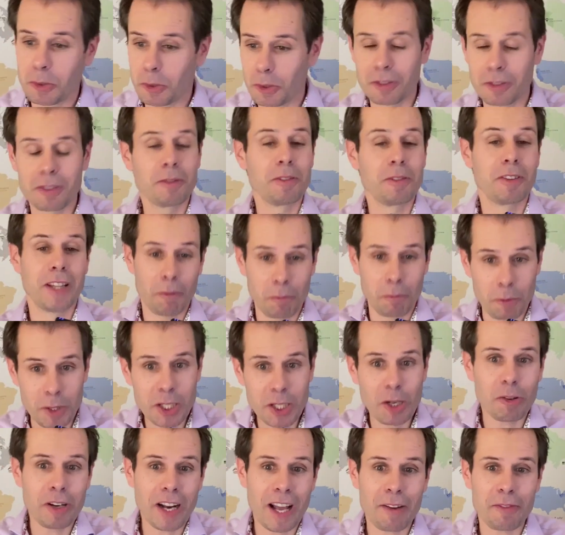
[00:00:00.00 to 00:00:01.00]
good that we
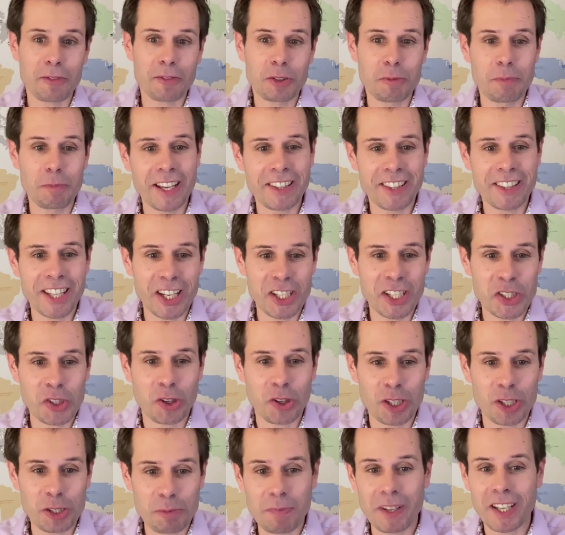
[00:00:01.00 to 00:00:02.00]
don't have to make that
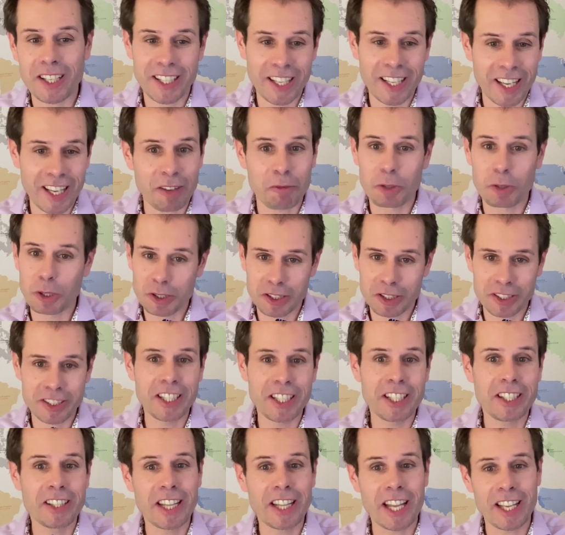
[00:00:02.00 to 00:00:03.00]
choice, but yeah, we'll see.
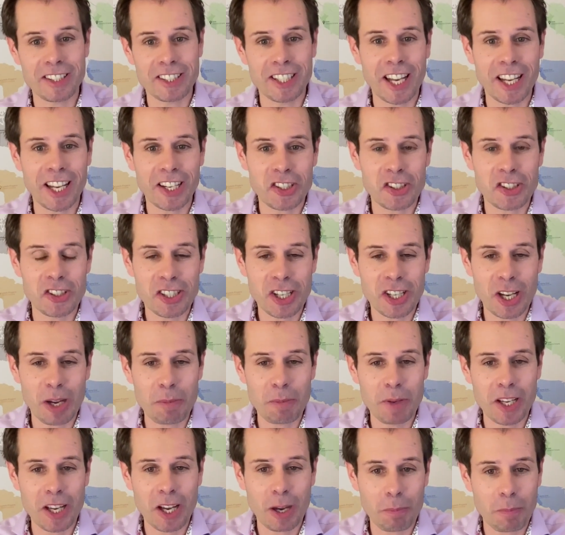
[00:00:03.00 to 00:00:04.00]
There's elections
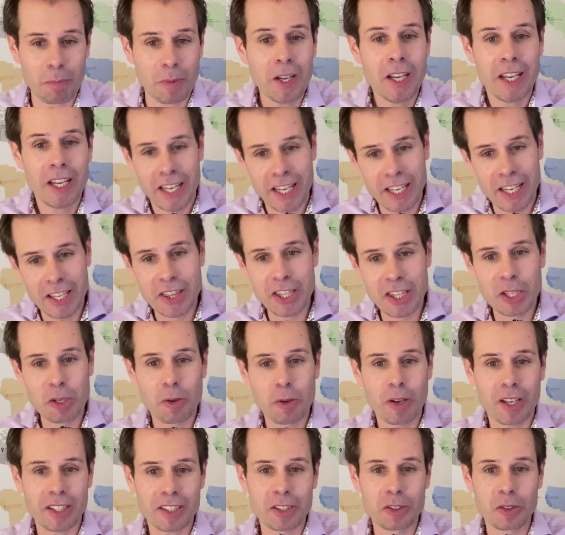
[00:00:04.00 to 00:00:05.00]
coming up in the
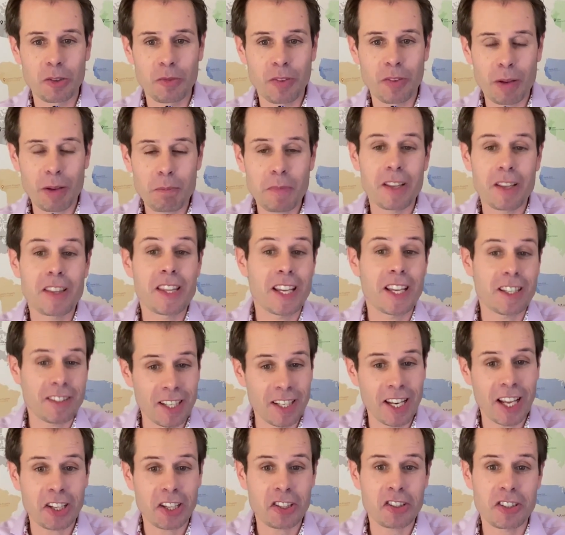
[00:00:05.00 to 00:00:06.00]
US in November. There's
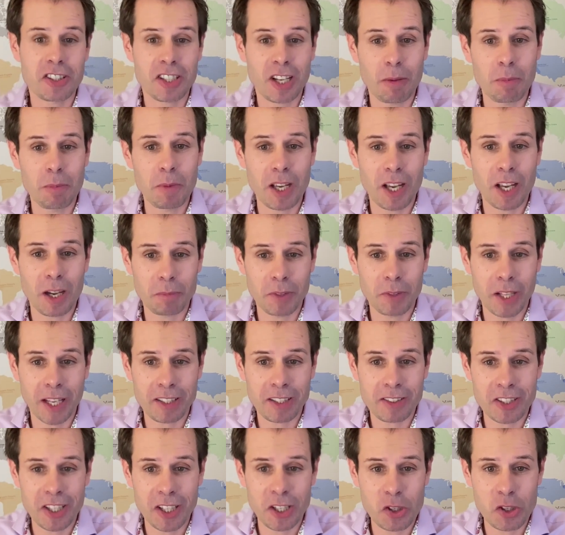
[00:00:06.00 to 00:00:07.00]
elections coming up
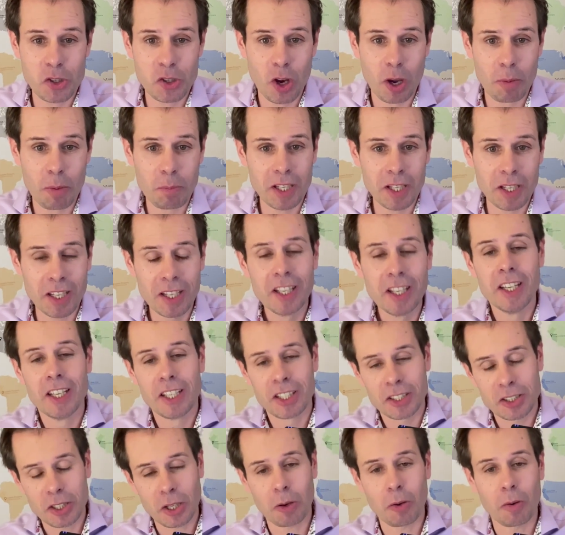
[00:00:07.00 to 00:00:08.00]
next year in Germany.
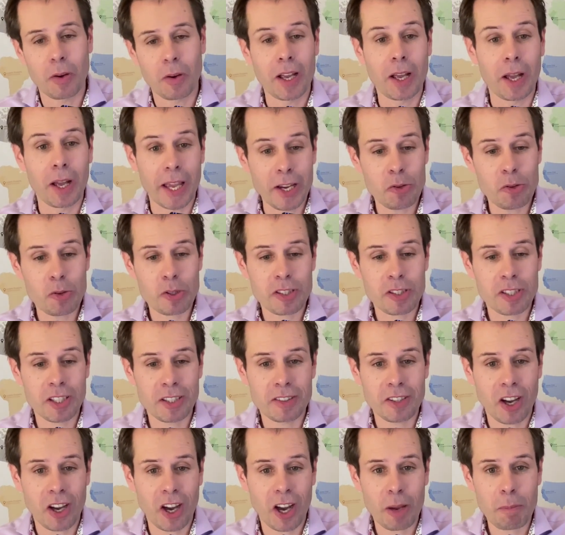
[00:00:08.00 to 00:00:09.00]
So, uh, interesting
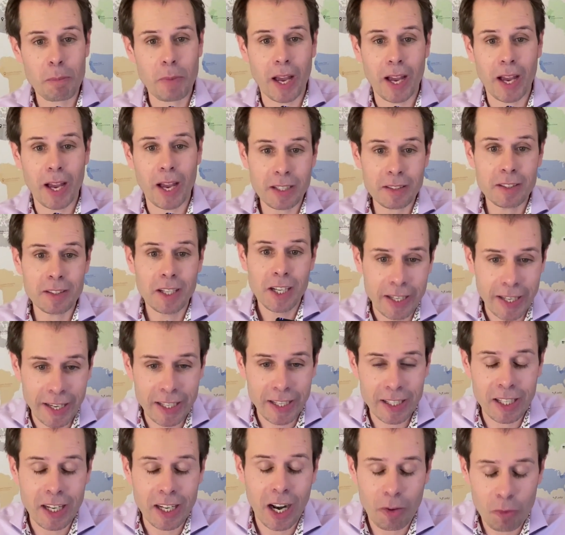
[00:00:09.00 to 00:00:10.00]
time. And
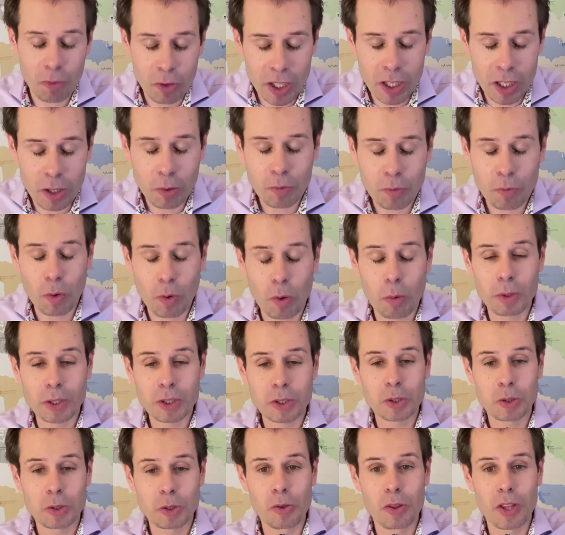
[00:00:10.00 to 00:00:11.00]
again, I really look forward
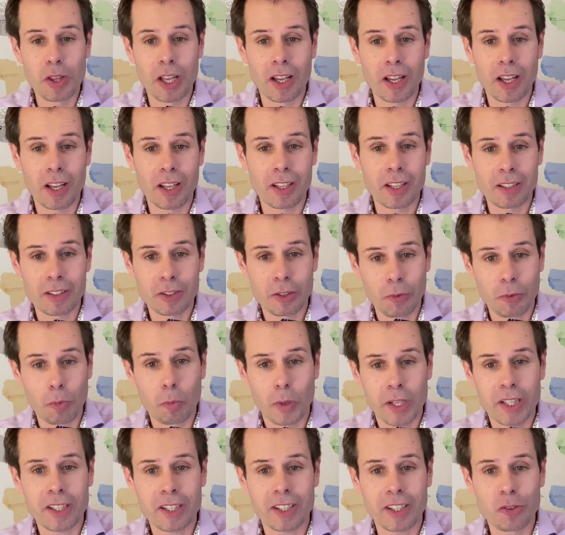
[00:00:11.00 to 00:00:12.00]
to the
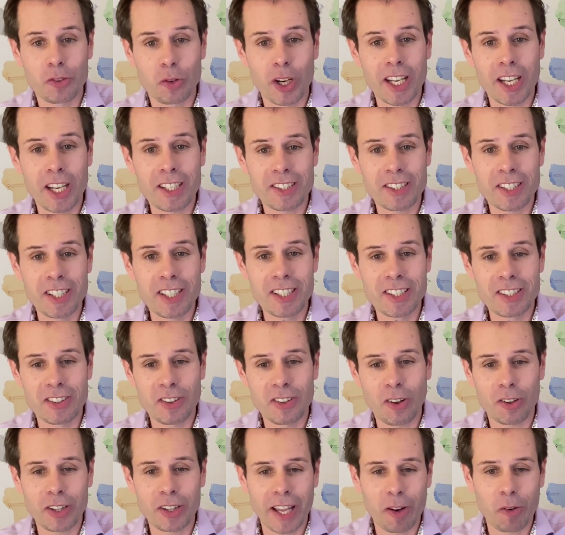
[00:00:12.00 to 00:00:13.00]
winter drilling season
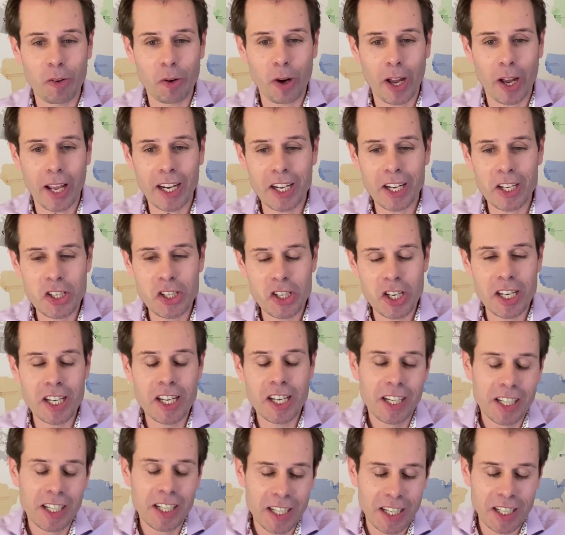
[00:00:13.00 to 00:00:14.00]
on Aero Energy.
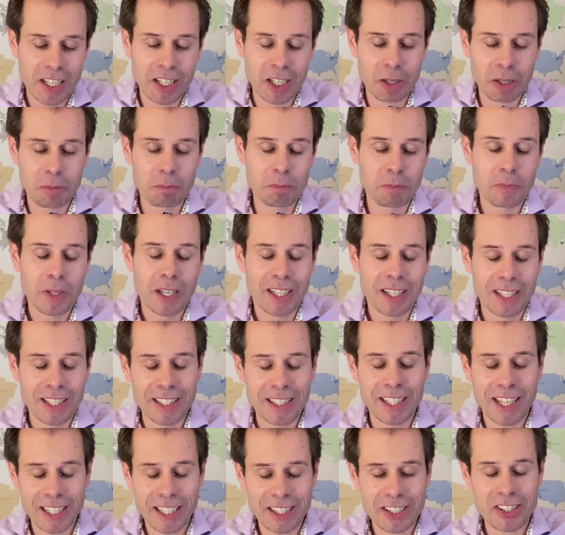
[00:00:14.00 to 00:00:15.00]
Um,
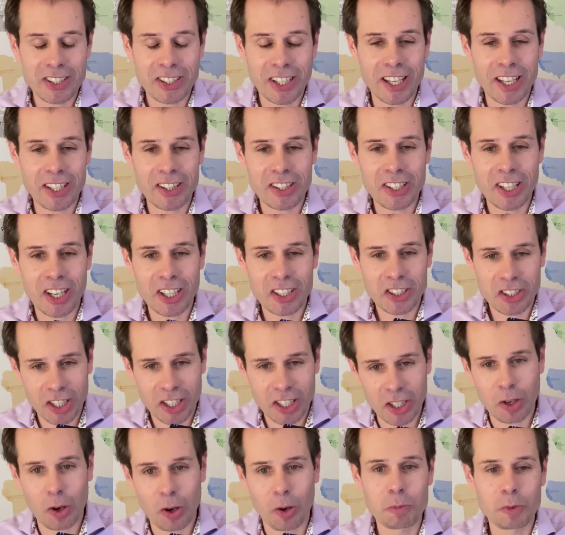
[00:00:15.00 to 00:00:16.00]
let's stay in touch
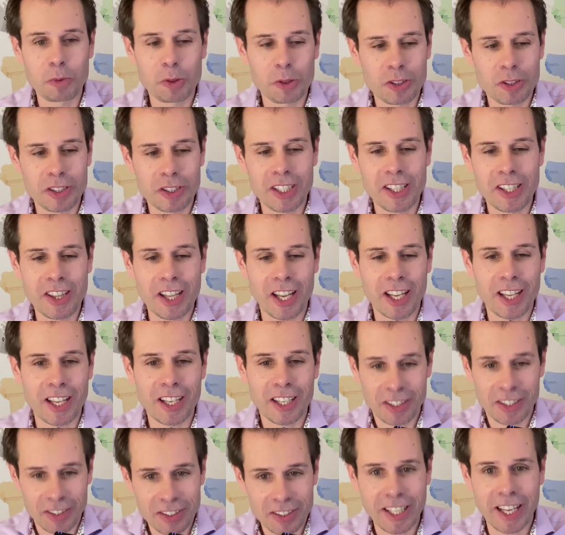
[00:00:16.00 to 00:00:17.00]
and hope to see
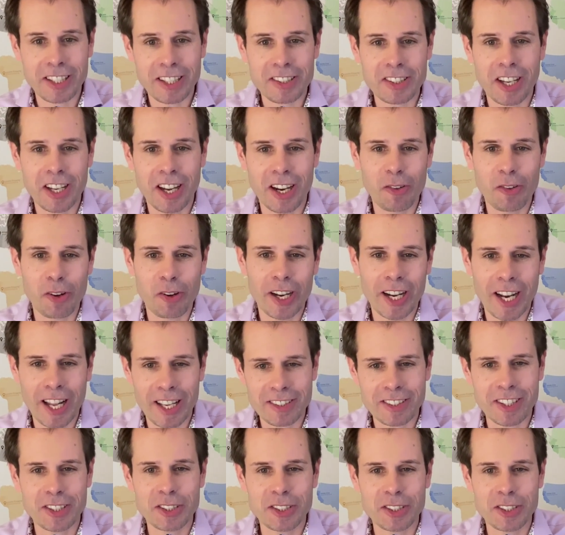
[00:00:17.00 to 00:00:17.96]
the next high grade assay